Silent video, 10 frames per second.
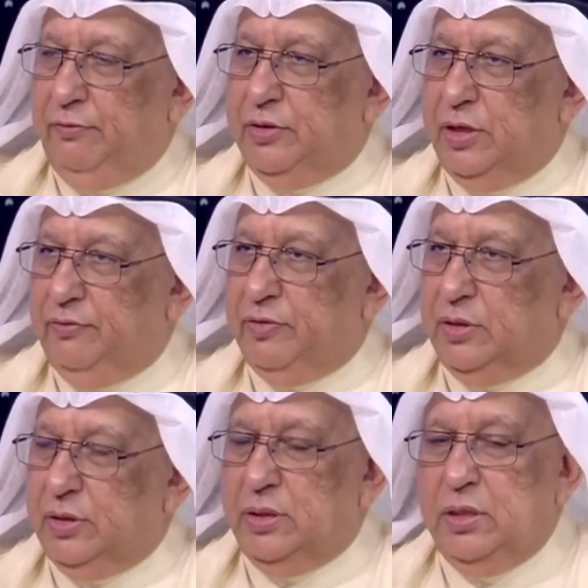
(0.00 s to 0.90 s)

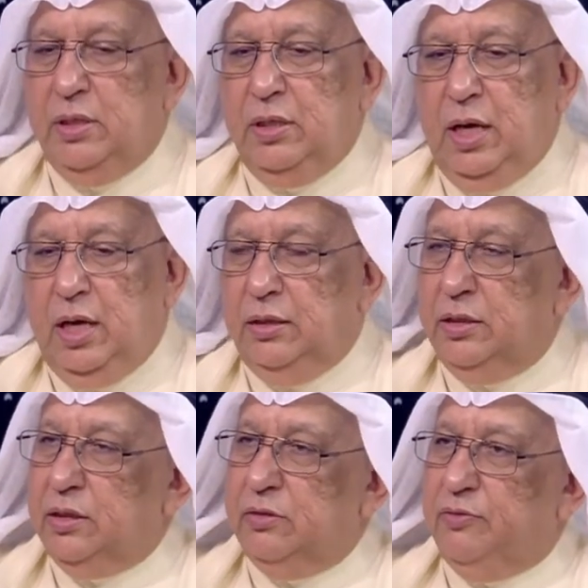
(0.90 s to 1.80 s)
services, and this
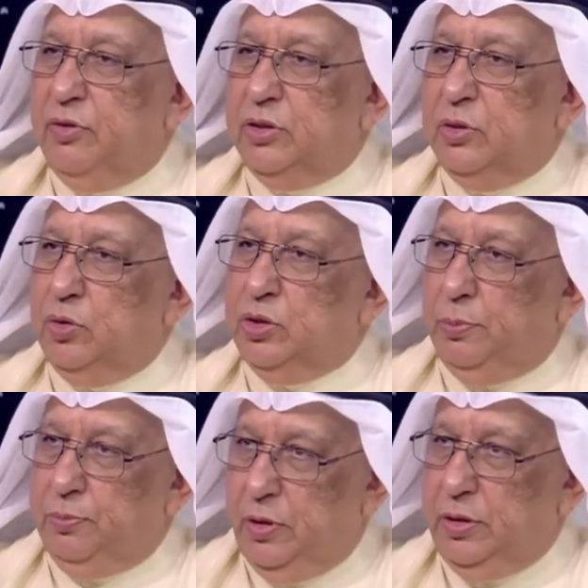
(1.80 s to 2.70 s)
is of course we
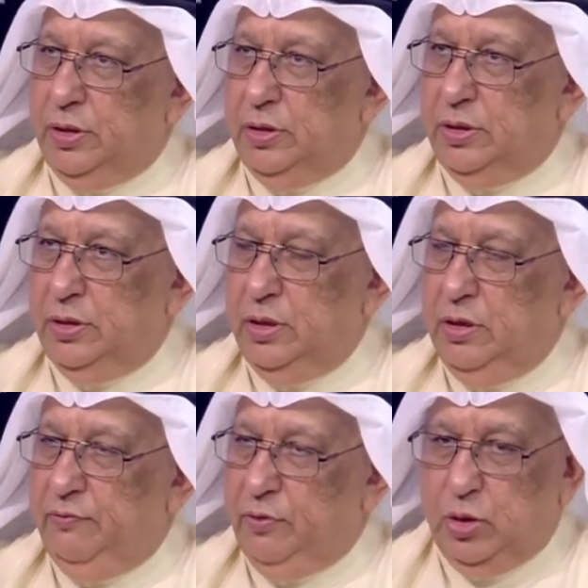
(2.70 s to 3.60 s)
support this,
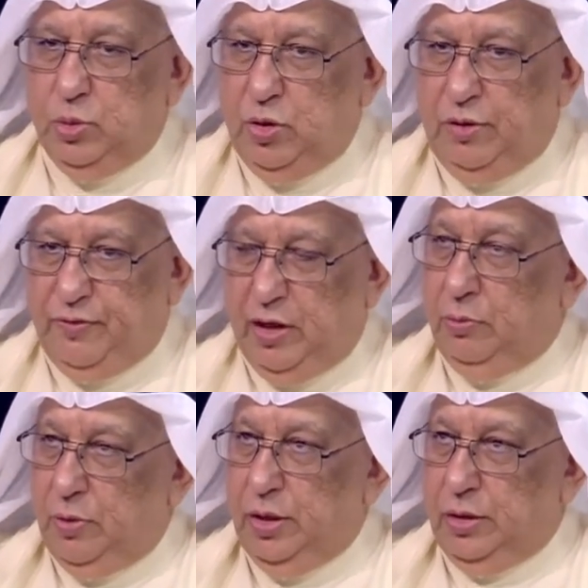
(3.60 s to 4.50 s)
of course with the
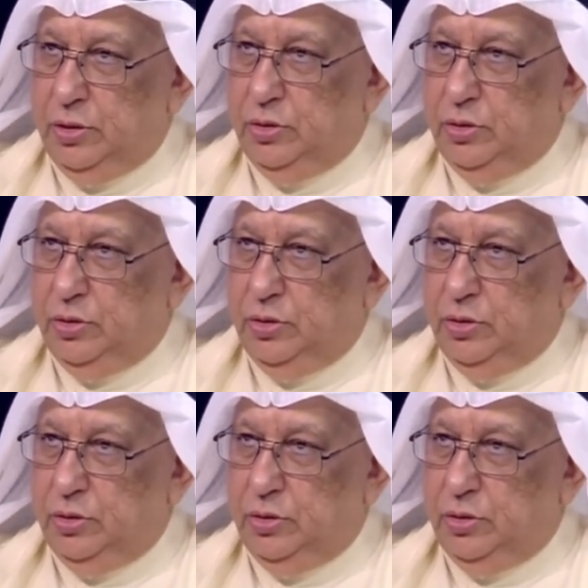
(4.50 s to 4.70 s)
framework it should